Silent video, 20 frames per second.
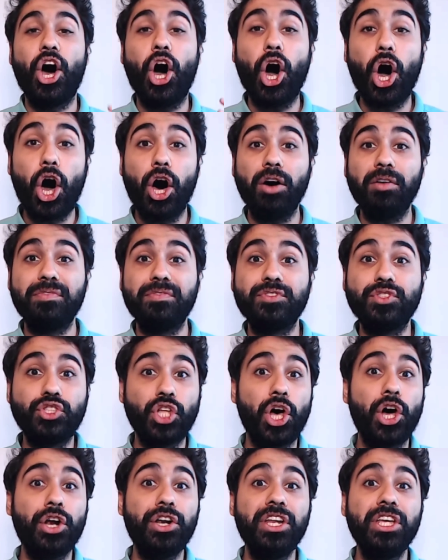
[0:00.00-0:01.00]
of
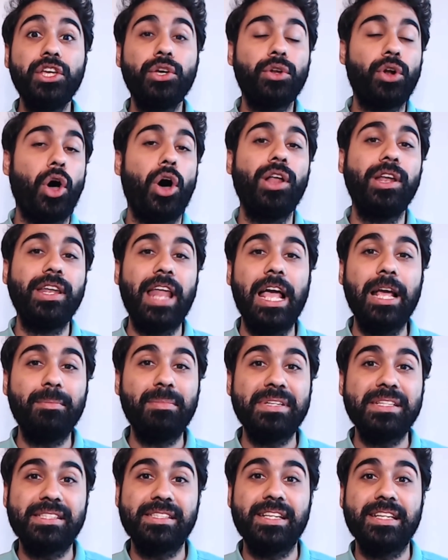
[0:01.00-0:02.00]
turning your online
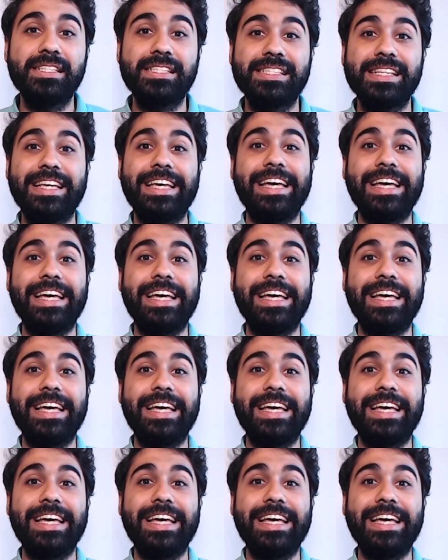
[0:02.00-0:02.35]
business